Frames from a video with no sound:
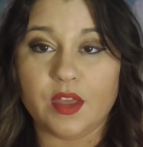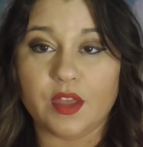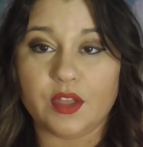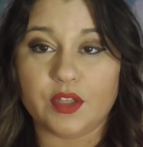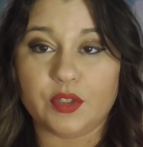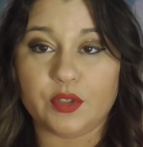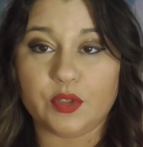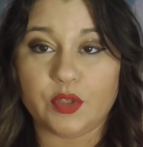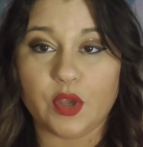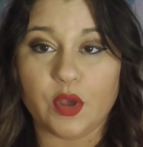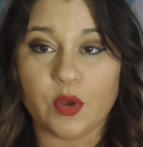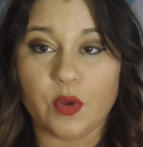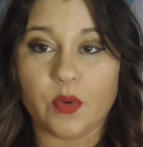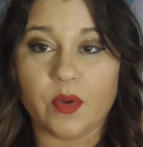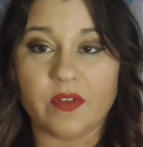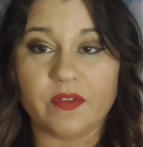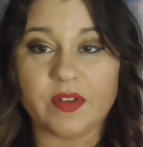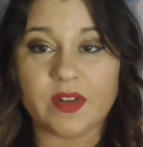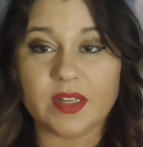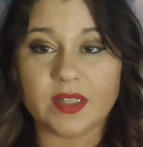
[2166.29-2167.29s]
So
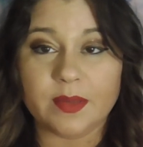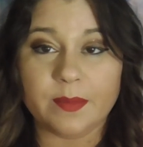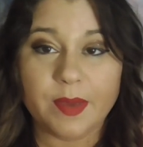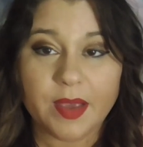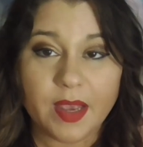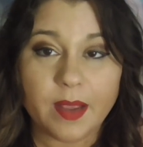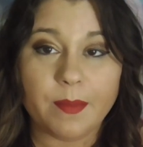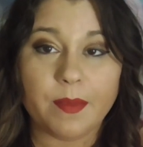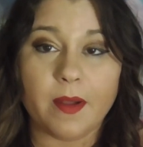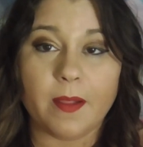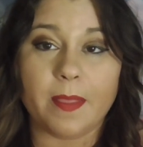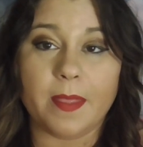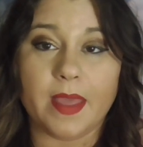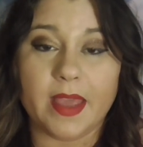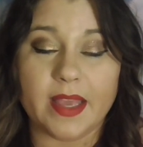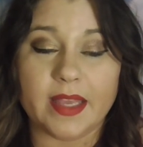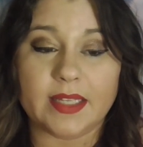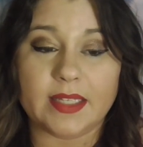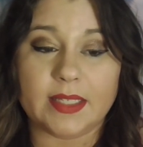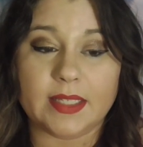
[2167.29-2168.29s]
if it doesn't pick up on
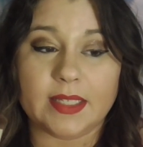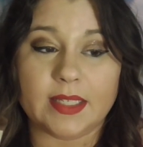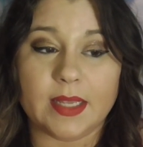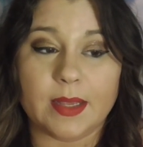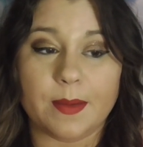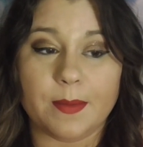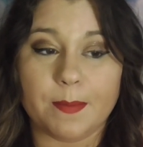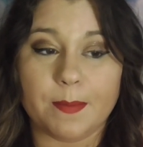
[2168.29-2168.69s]
this,